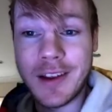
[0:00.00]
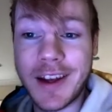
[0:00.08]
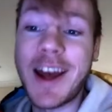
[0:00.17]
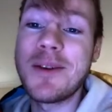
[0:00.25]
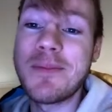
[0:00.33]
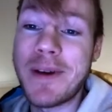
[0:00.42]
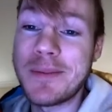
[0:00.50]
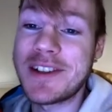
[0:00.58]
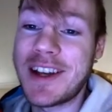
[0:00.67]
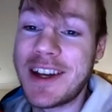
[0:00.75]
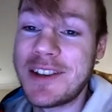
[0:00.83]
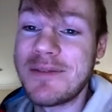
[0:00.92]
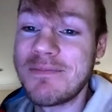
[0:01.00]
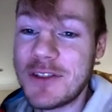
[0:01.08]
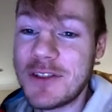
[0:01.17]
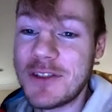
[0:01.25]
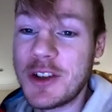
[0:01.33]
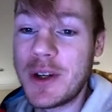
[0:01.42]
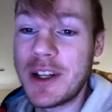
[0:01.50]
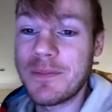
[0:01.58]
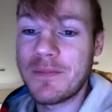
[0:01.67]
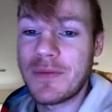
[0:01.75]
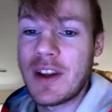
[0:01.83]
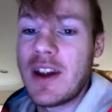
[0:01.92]
made a mistake. Do it.
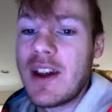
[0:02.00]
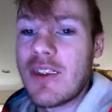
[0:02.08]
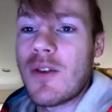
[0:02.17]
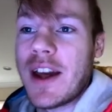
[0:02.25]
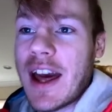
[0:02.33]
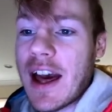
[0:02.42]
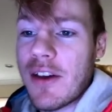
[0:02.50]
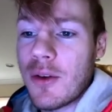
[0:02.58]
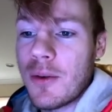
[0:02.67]
So I castle.